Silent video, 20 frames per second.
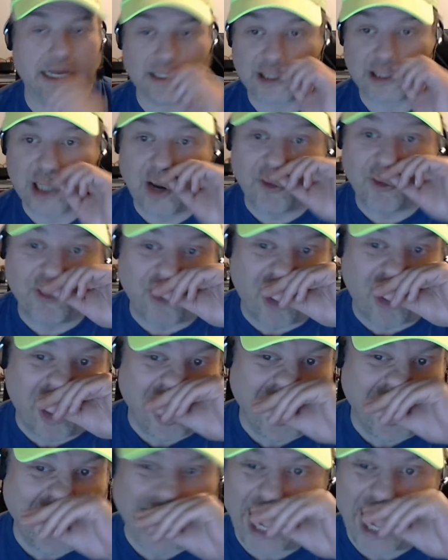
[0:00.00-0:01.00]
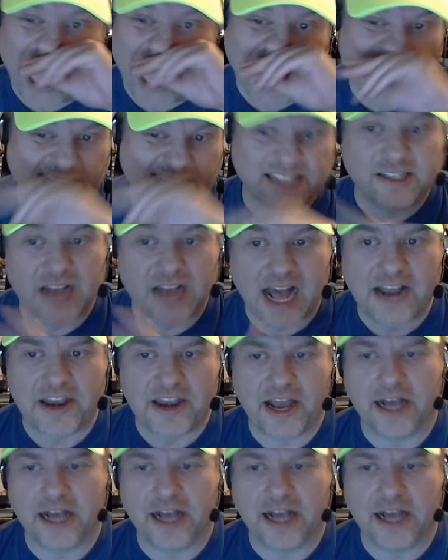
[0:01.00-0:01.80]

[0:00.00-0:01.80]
so far, and it's not